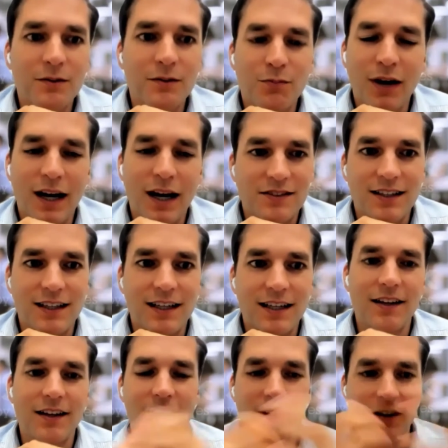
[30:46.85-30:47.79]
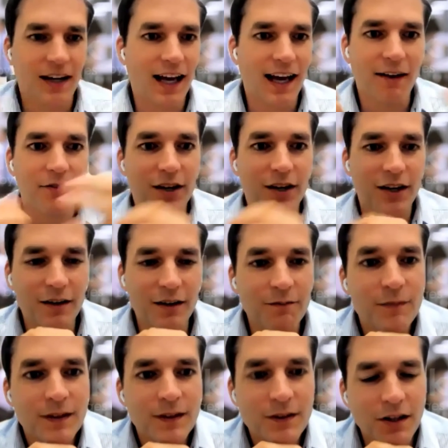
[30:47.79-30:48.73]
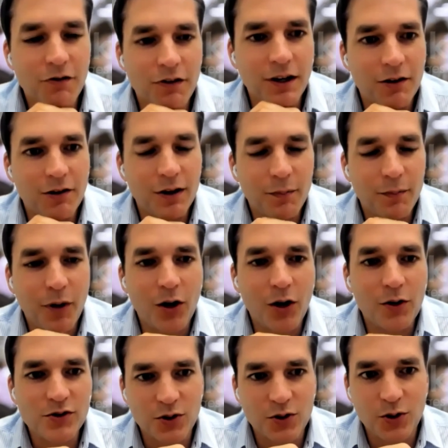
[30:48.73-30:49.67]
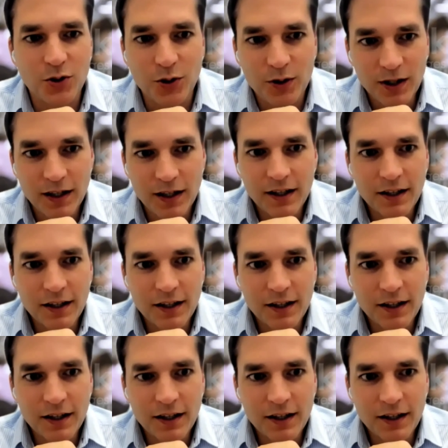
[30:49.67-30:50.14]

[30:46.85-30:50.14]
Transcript: Practically, they're not going to have their finger on the pulse, or,